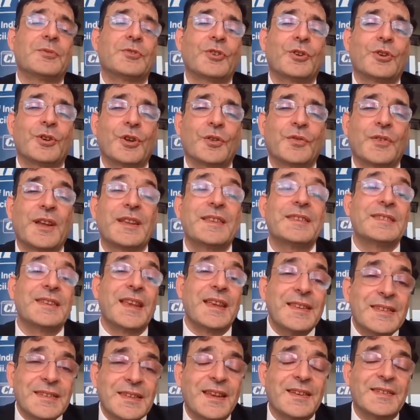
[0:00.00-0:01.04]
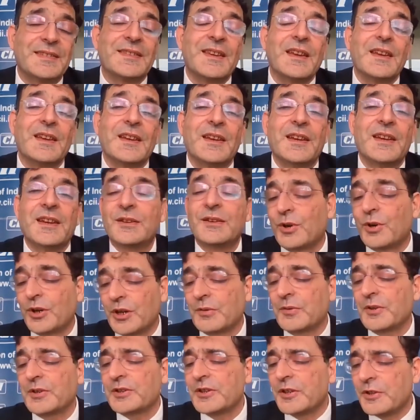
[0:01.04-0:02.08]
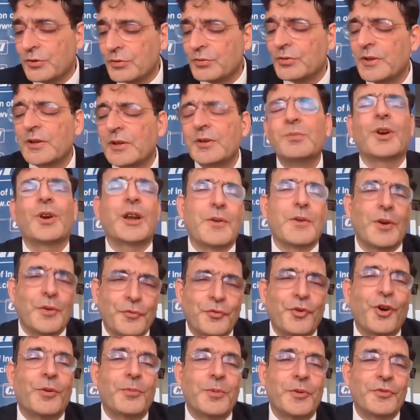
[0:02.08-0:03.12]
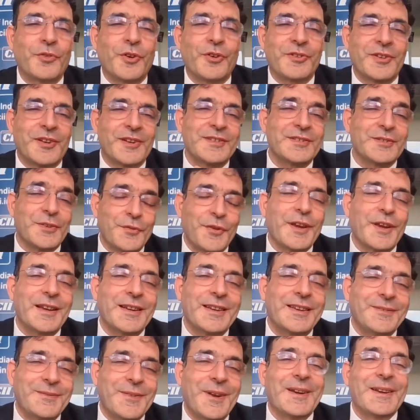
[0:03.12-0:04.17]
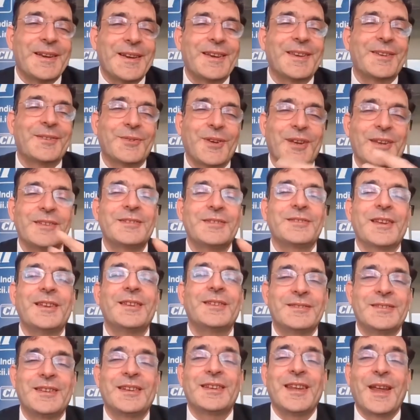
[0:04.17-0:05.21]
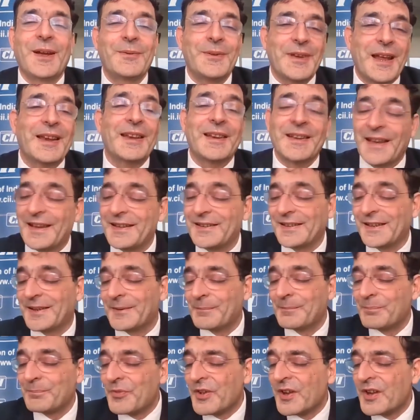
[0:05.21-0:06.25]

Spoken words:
some sort of consensus in whatever they do, in whatever form. Of course, it is difficult, but it is still, they have done it, I think.